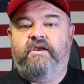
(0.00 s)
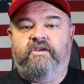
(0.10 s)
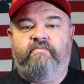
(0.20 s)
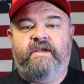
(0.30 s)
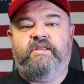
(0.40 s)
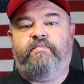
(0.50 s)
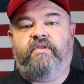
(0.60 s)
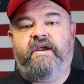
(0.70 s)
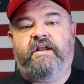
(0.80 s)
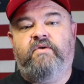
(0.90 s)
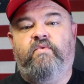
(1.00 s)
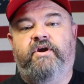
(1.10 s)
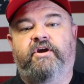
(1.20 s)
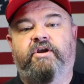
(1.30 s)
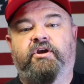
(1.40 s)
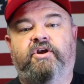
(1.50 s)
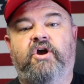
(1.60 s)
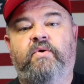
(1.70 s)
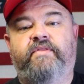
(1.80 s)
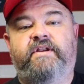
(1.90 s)
You made the plan of where you're going to
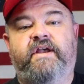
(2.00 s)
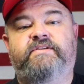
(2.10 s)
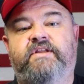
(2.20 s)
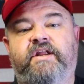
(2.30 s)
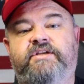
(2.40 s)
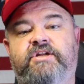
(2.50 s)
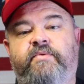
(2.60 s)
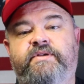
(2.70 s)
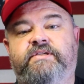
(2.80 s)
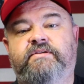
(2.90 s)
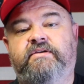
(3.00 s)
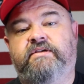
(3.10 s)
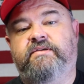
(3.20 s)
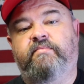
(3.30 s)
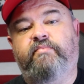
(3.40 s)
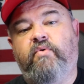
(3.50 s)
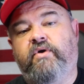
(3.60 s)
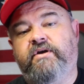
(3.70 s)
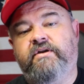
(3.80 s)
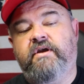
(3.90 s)
go, and the destination always is
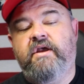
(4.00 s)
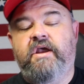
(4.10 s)
important.